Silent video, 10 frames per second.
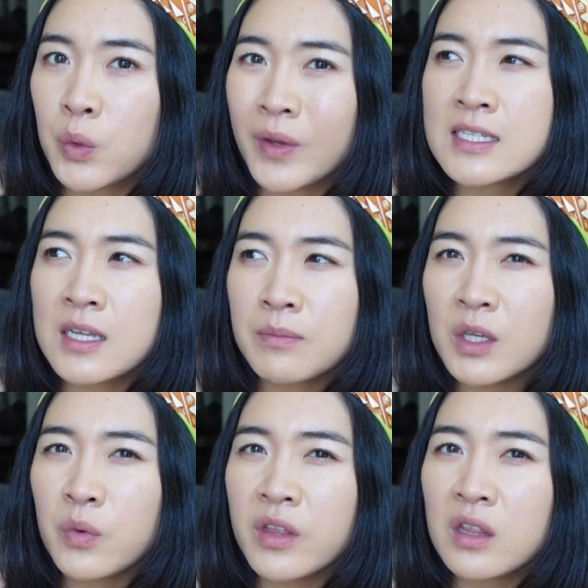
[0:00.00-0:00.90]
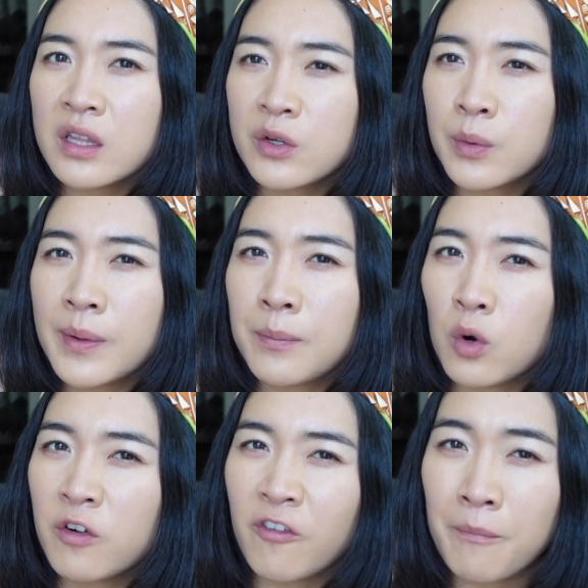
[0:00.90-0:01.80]
It's something with a little bit
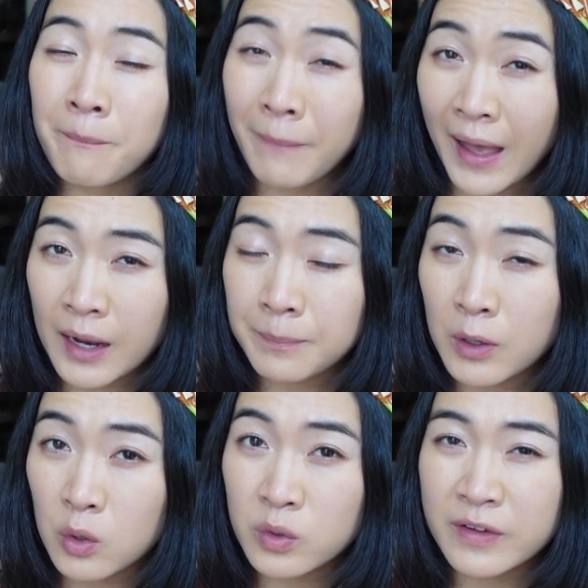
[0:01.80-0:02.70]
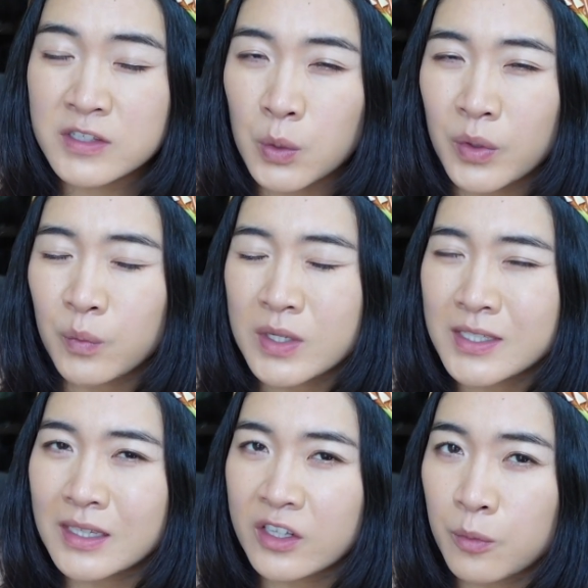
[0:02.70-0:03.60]
more of a backbone if someone wants
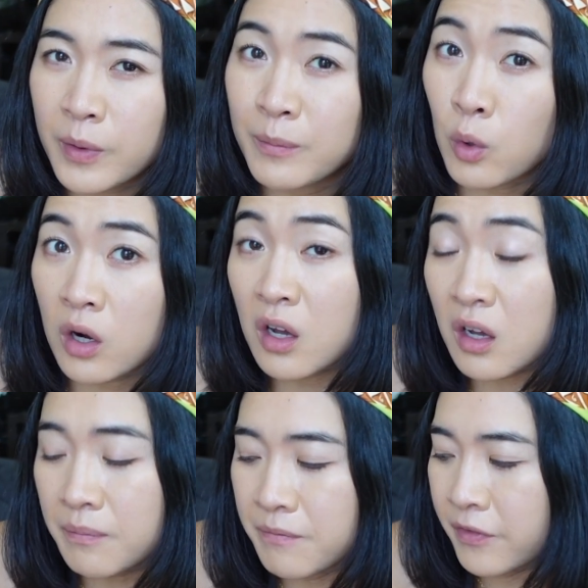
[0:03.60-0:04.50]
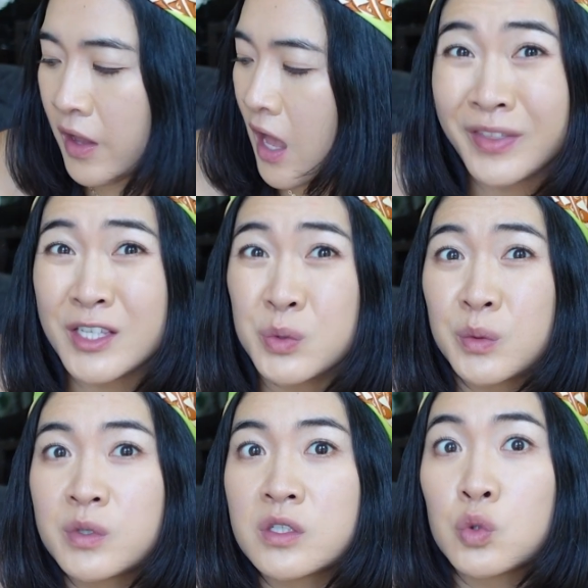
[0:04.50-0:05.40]
a little bit more oomph. This one
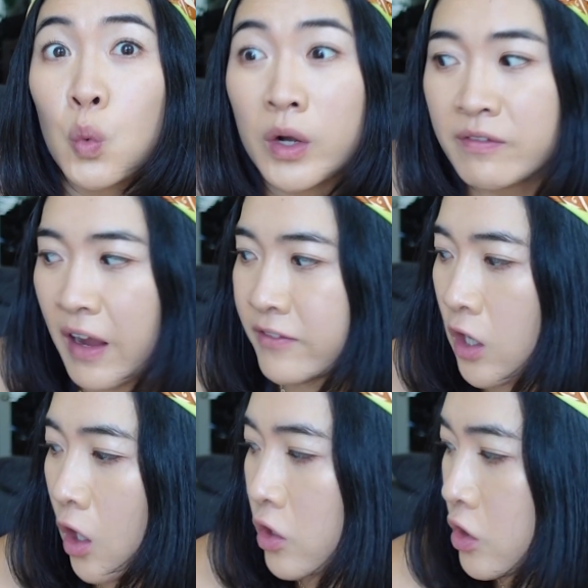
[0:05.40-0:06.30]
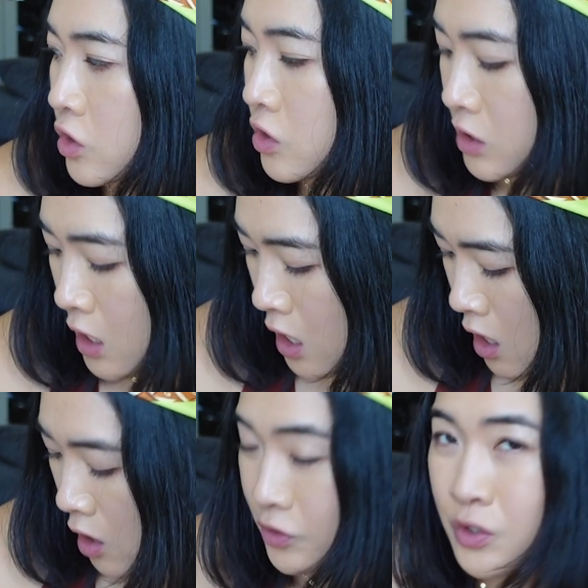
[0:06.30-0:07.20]
was $25.
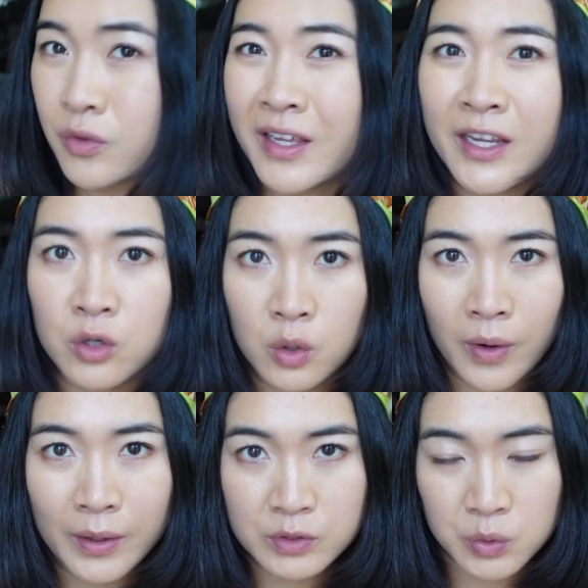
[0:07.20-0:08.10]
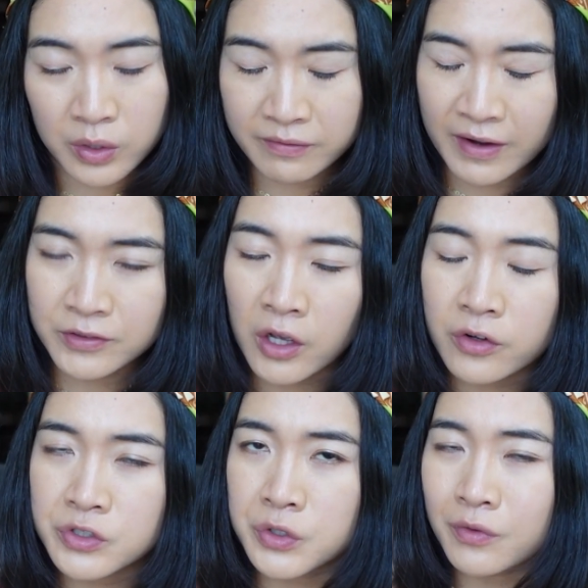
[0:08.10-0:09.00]
Also, the Iruai was
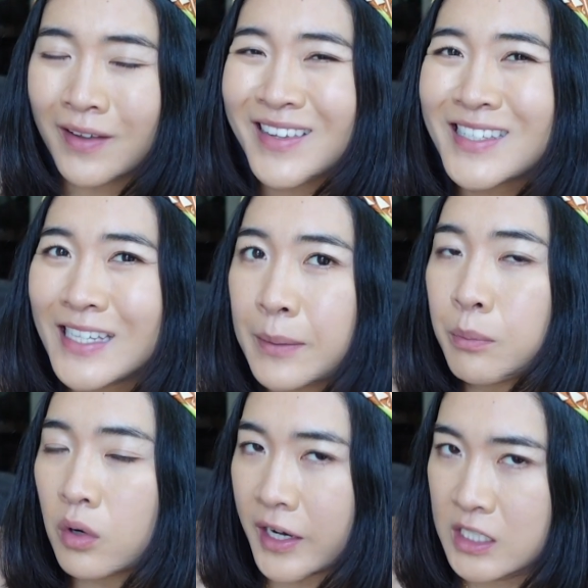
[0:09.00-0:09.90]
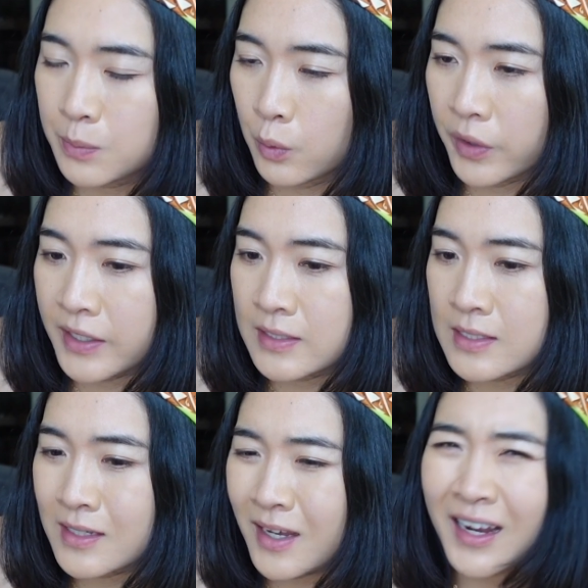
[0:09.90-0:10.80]
$25, so around the same price
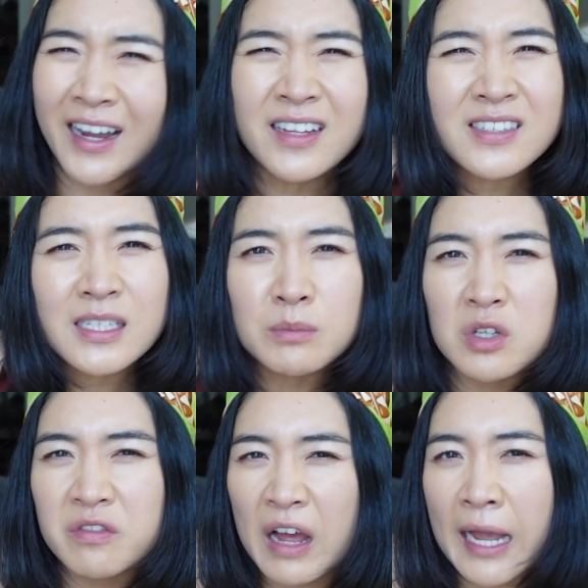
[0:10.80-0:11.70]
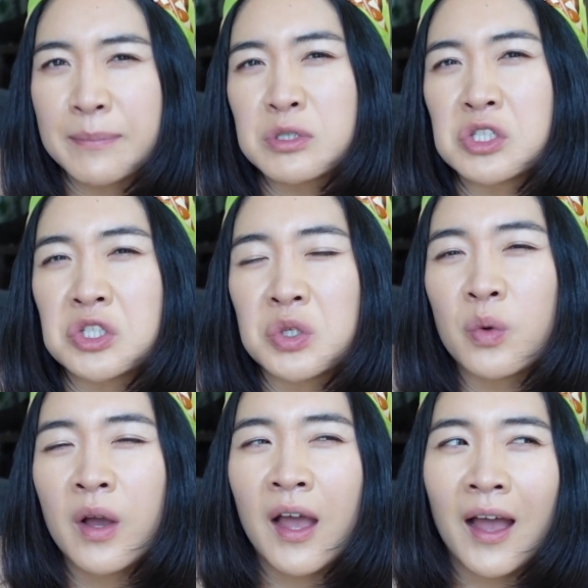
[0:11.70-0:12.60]
point. Kind of similar vibes too.
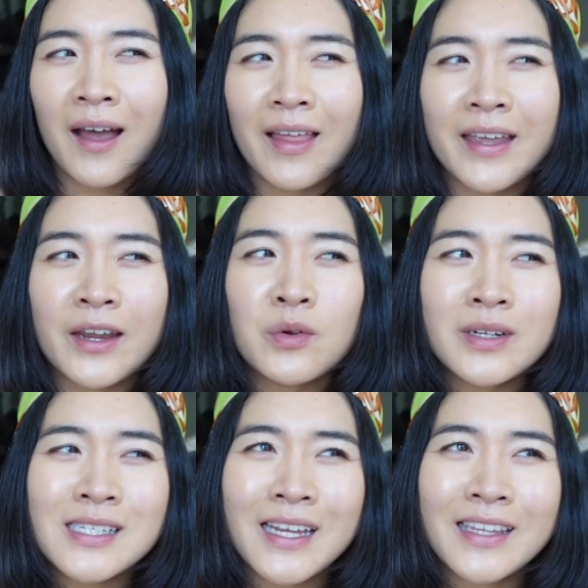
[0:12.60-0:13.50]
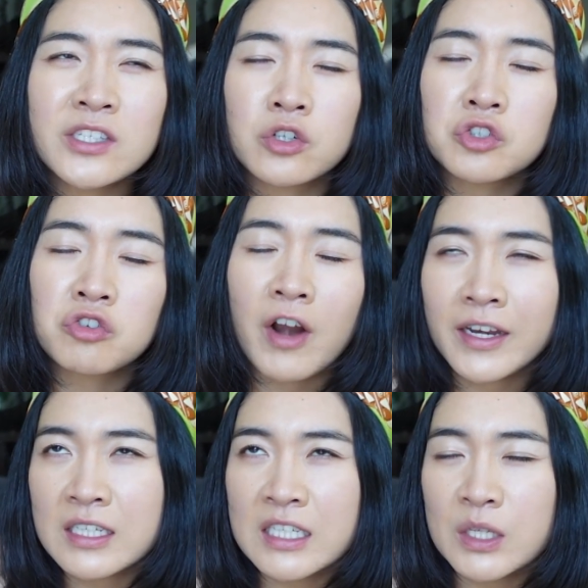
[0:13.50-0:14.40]
Like, I don't want to say these are
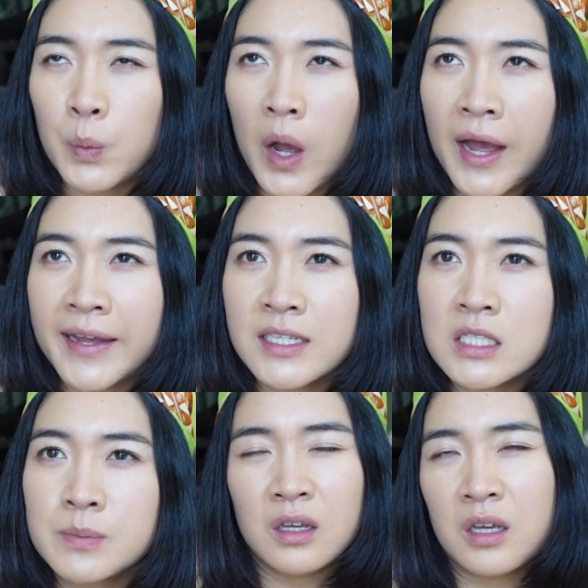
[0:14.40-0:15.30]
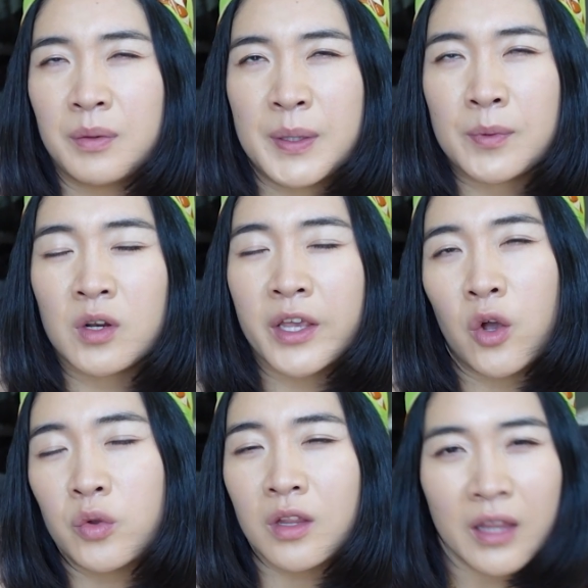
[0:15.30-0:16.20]
trendy wines. People are like,
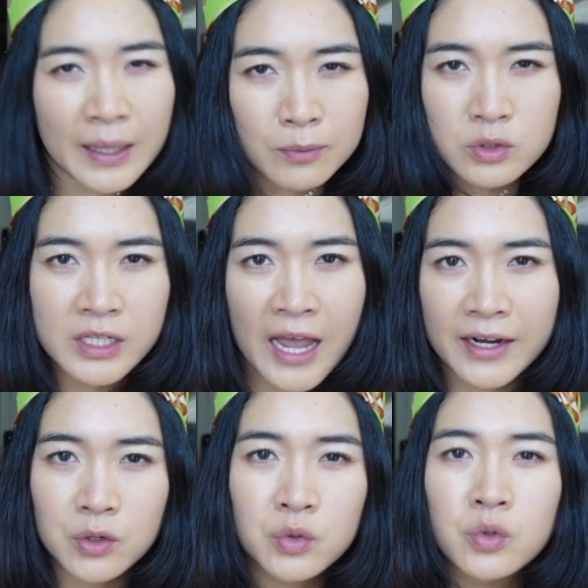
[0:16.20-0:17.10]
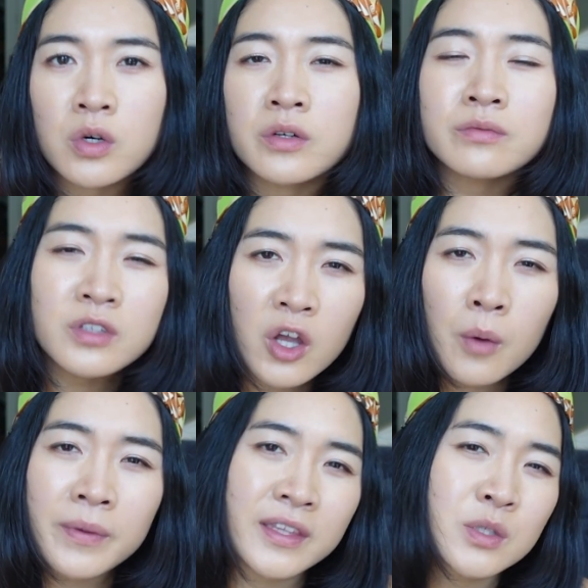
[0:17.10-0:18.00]
oh, the label is kind of cool. No,
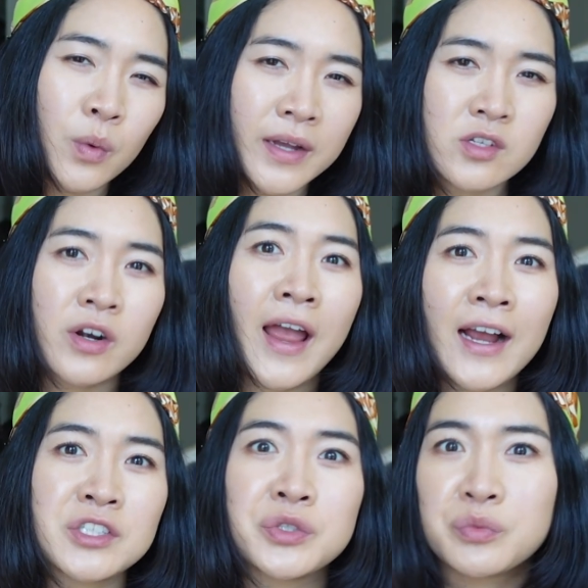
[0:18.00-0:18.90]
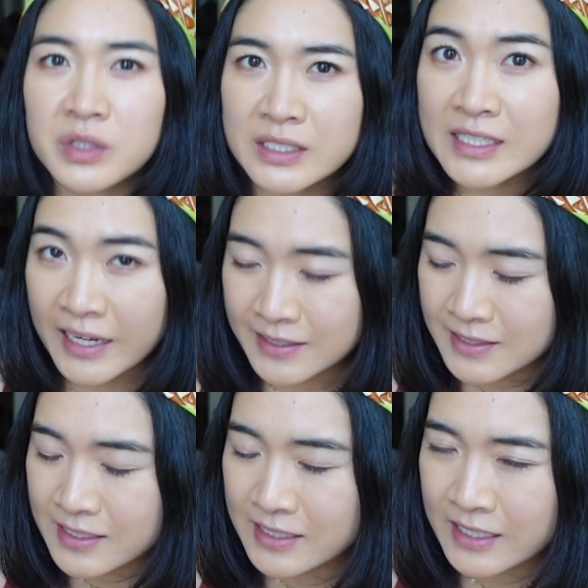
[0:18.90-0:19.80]
but these wines are actually really
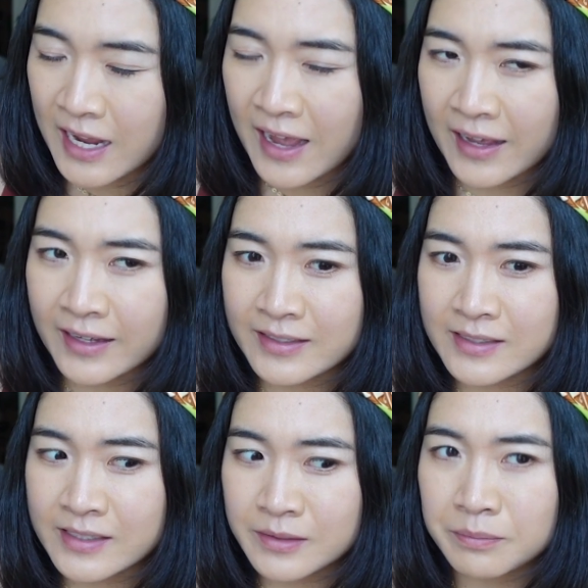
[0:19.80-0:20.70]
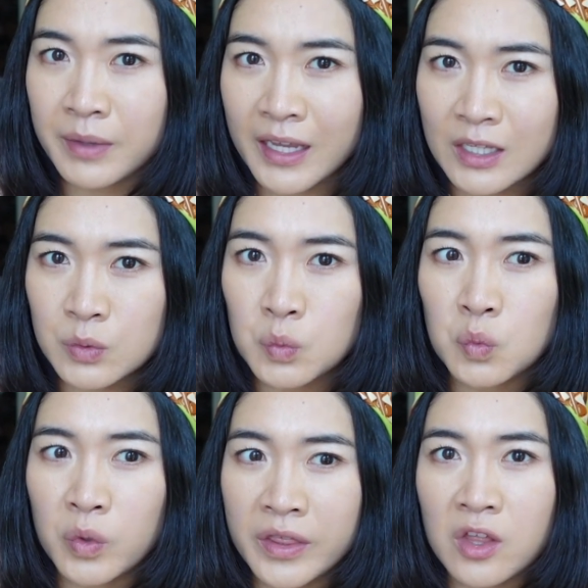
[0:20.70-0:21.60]
tasty and made
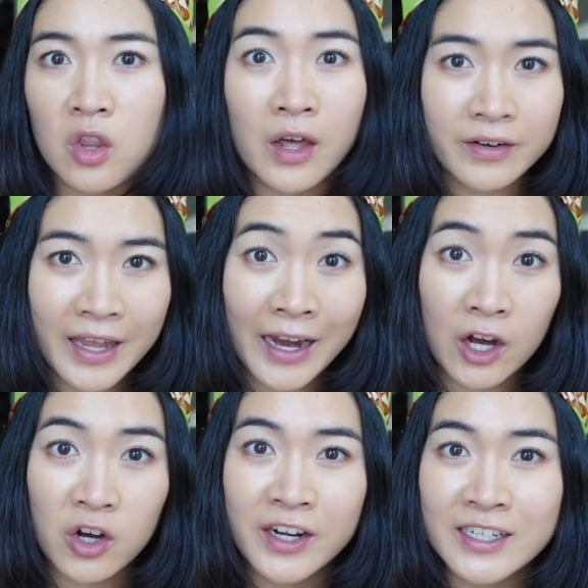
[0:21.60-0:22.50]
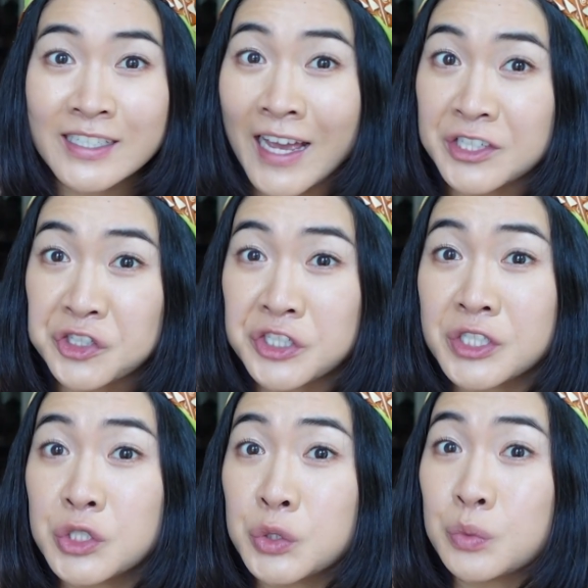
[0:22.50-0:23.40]
with a lot of care and
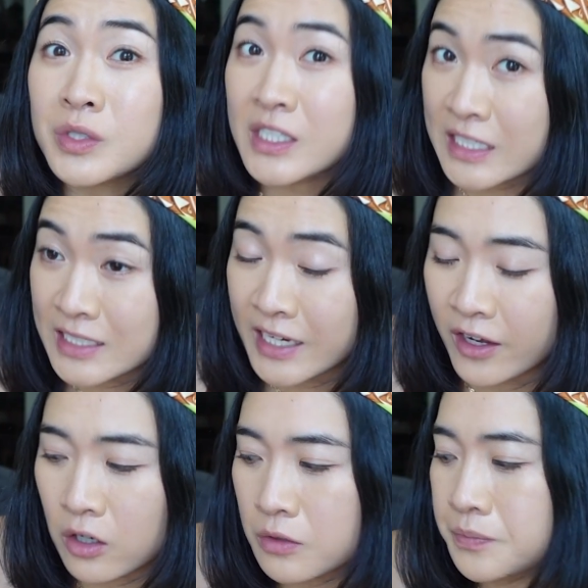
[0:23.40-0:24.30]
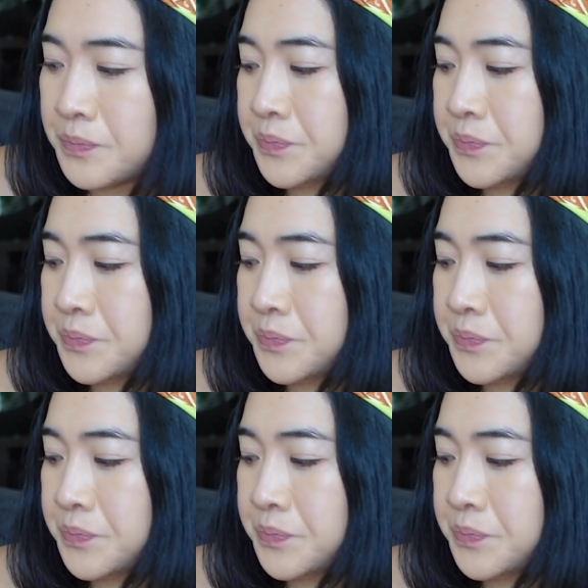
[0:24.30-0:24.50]
attention to detail.